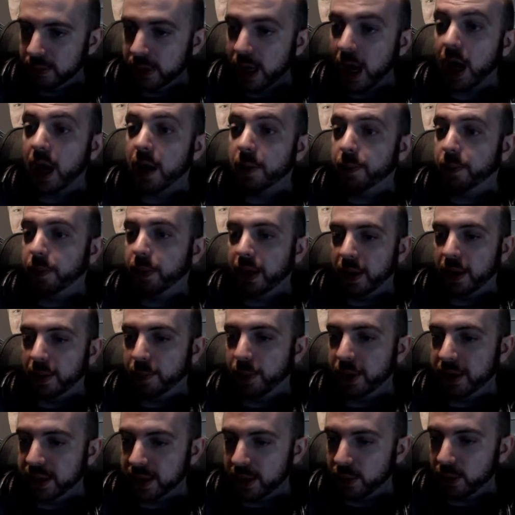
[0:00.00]
I
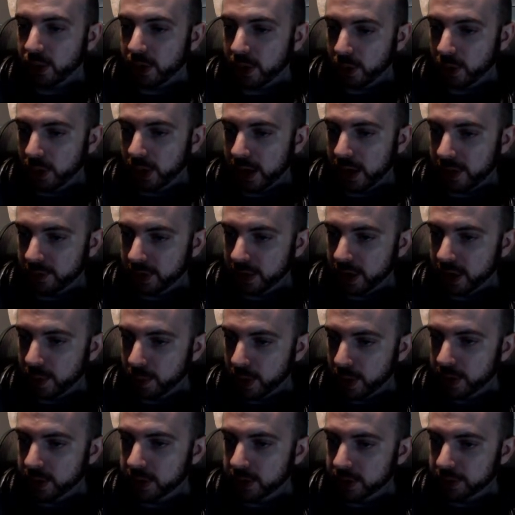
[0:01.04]
appreciate all the love and kind
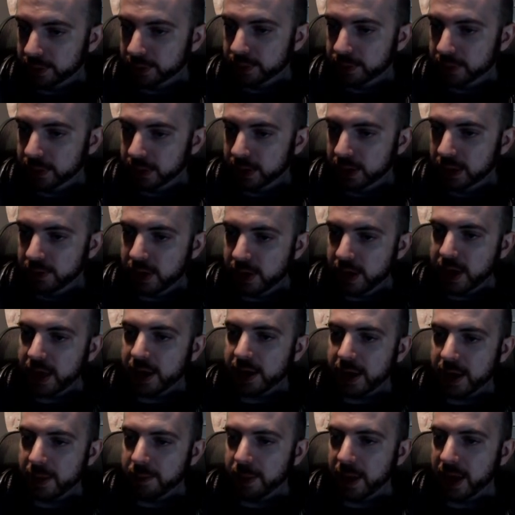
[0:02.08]
words. If you need
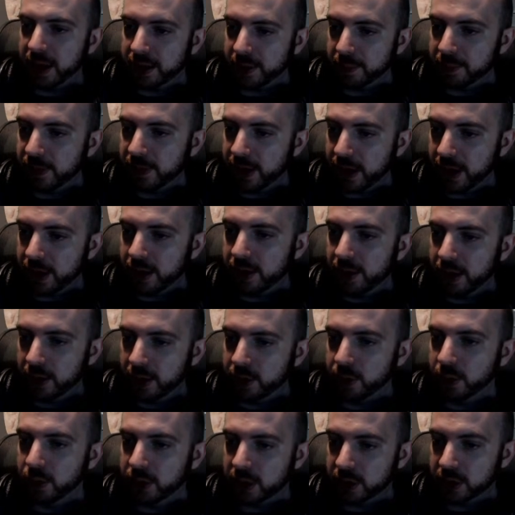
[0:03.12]
anything, bud, I'm feeling
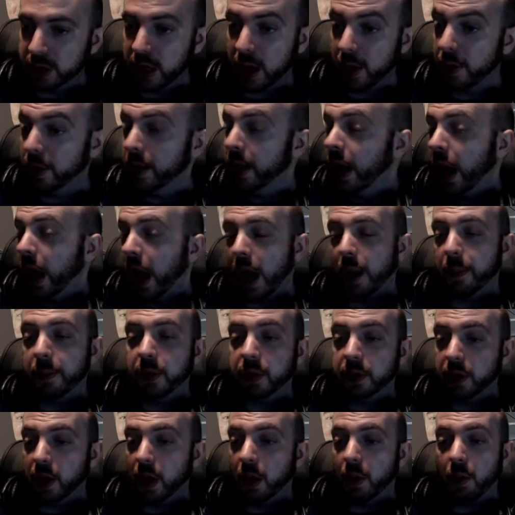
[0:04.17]
local, just shout.
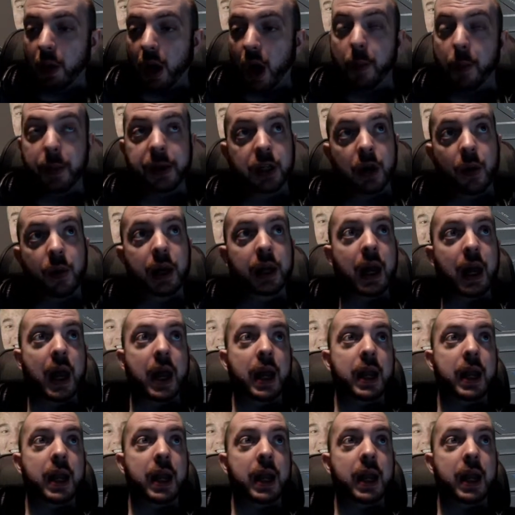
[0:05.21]
I'll be doing